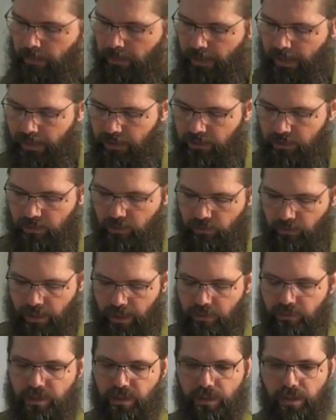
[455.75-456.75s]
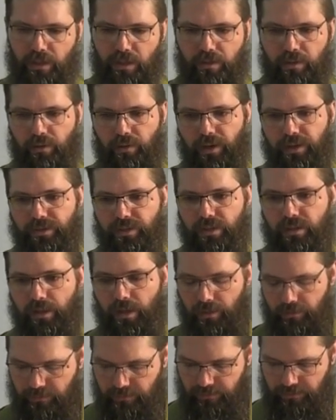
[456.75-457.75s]
and grounded in Christ's
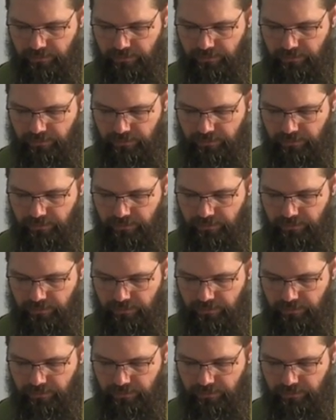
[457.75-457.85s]
love.